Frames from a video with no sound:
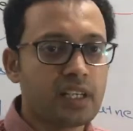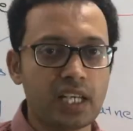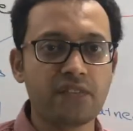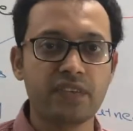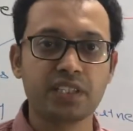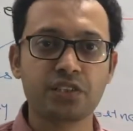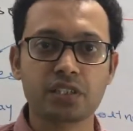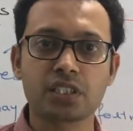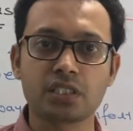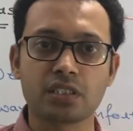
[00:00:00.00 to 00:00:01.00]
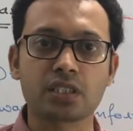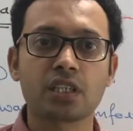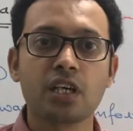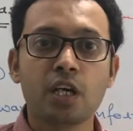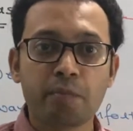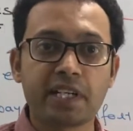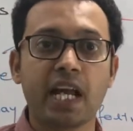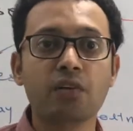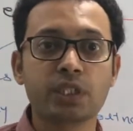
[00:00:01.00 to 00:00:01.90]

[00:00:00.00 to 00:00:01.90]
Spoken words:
Infectious disease. But now